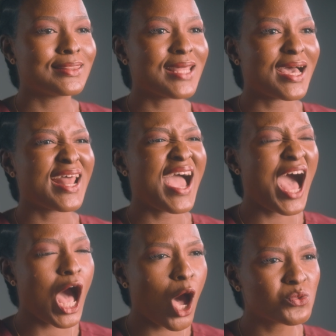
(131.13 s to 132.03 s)
that
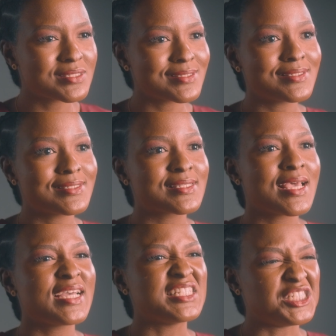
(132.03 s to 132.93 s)
houses
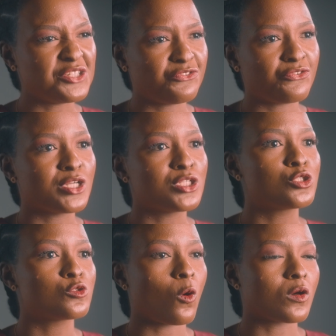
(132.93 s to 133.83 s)
different
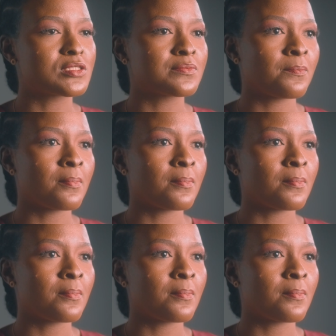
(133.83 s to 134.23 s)
stocks.